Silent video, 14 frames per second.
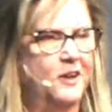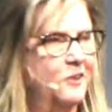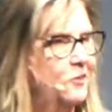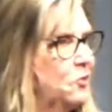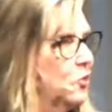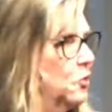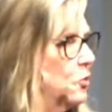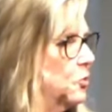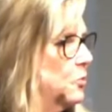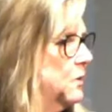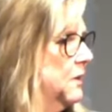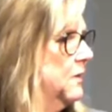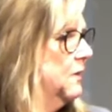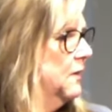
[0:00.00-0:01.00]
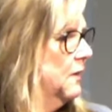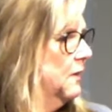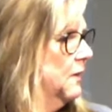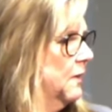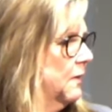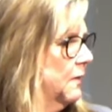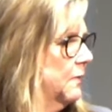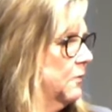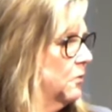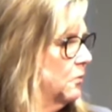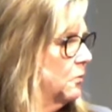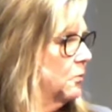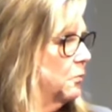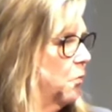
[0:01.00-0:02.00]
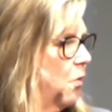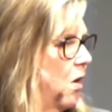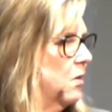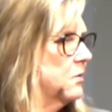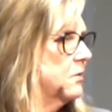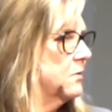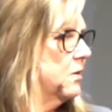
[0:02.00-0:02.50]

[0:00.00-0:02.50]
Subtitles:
us to walk the